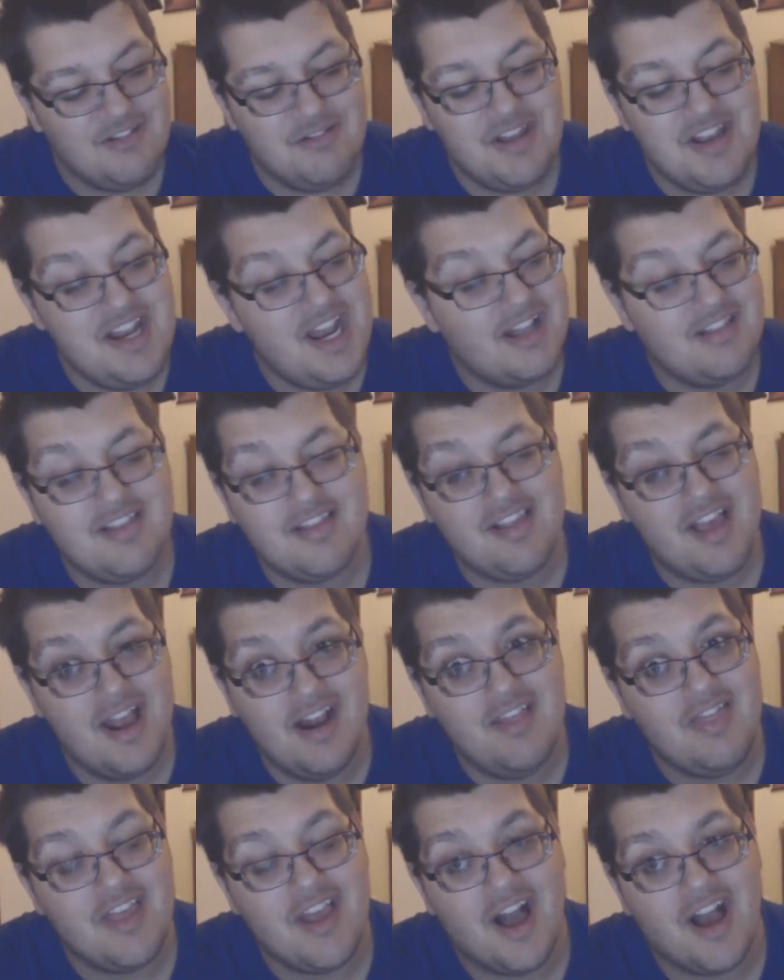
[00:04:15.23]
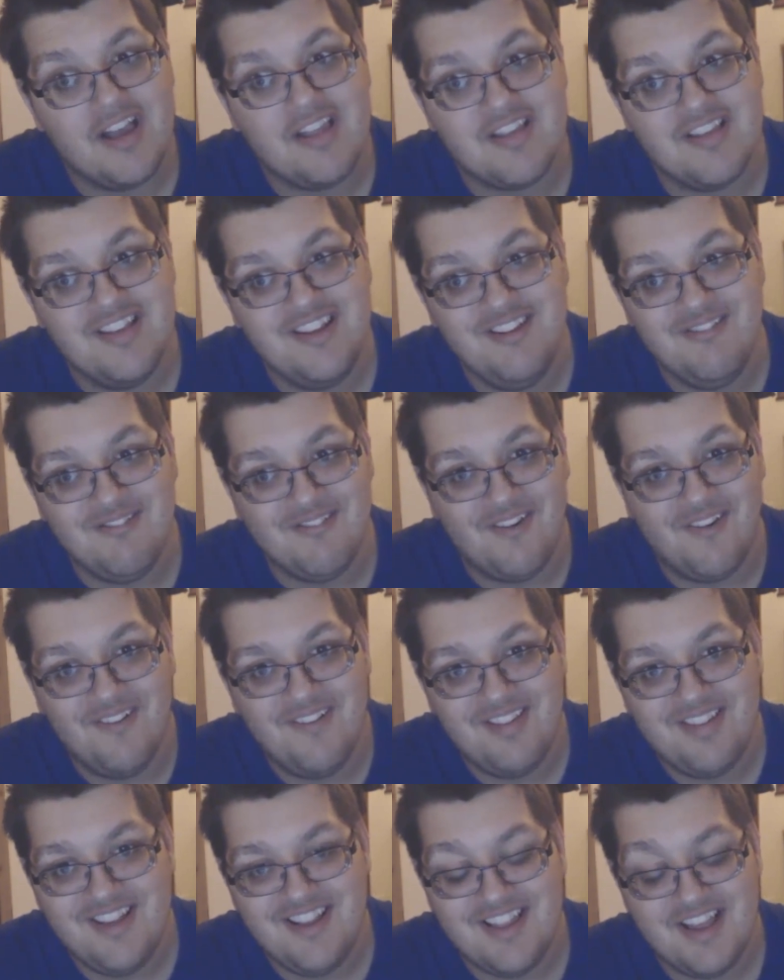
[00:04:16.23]
you didn't have to say anything, Aizen. You
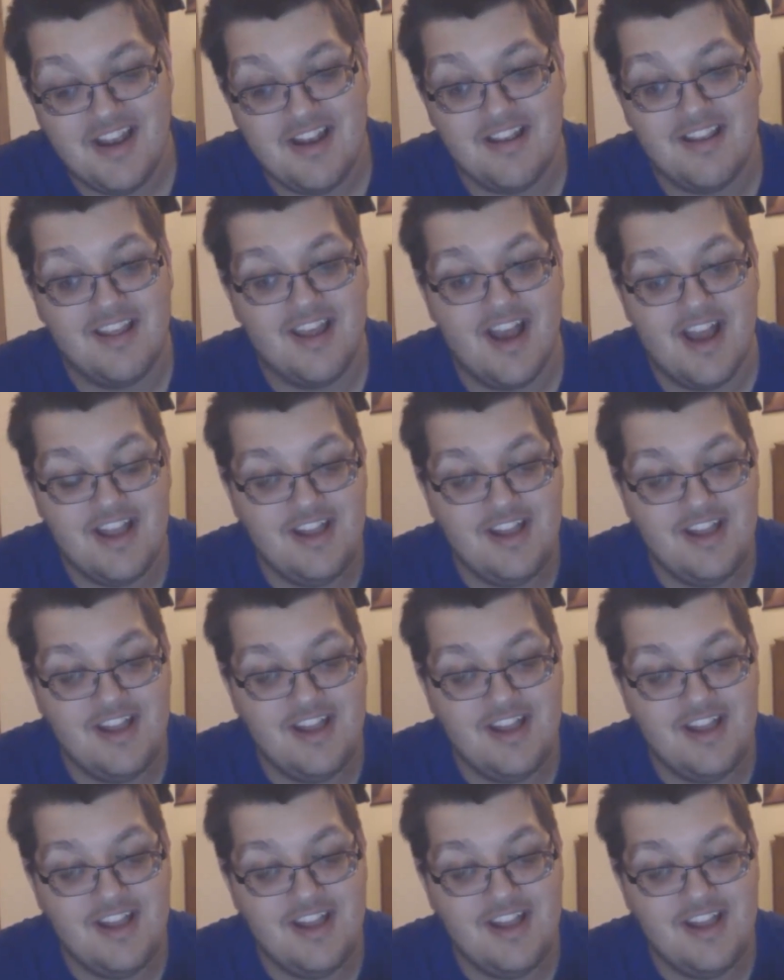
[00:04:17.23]
honestly didn't.